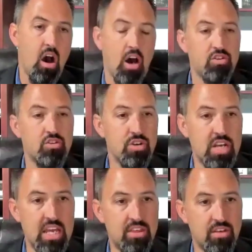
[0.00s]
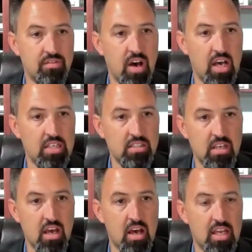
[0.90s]
underneath of
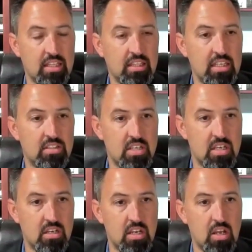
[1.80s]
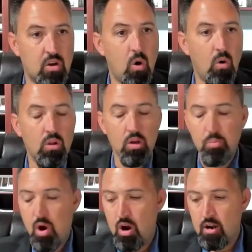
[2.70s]
us, at least in whole
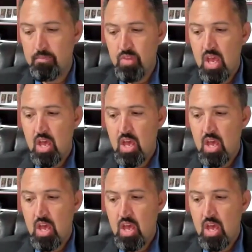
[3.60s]
or part.